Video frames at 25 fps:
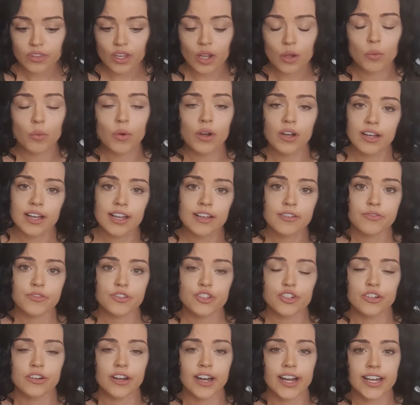what I've
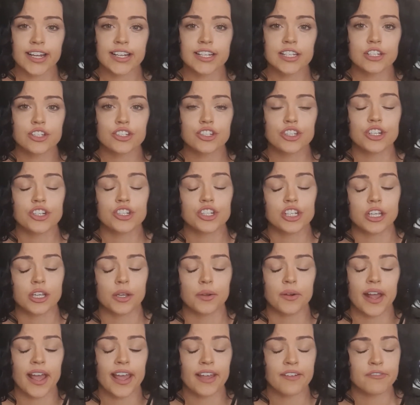tried to
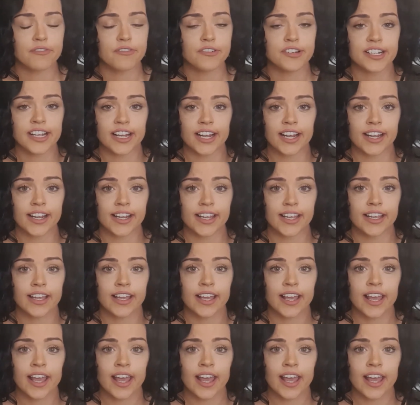do every night